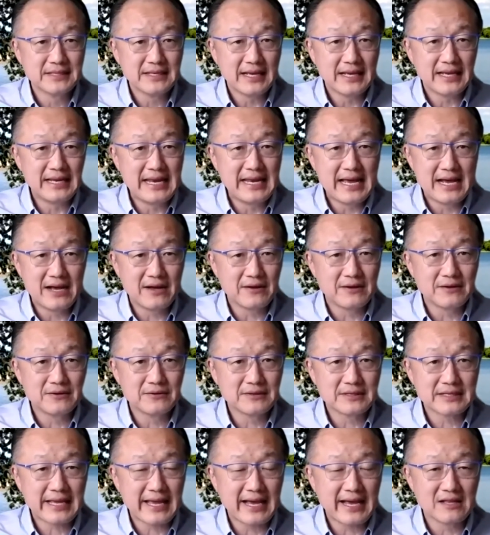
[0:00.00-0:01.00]
And
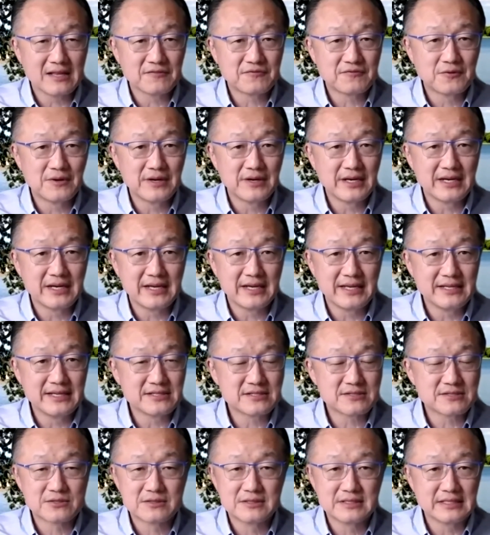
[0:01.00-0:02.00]
now California
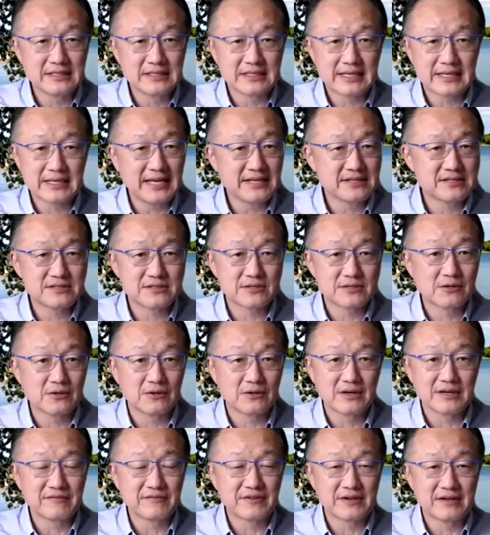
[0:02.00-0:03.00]
the cases are
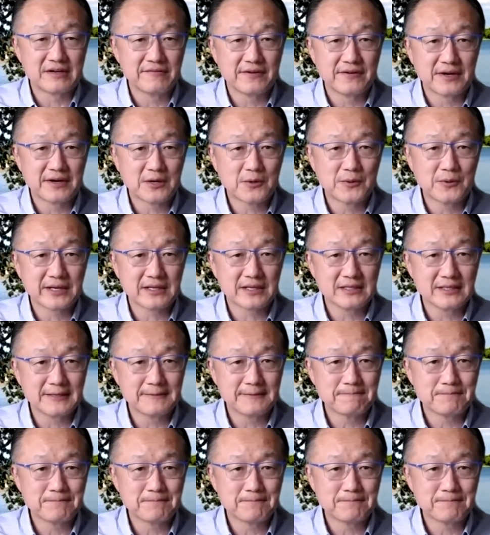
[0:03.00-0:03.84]
growing very, very quickly.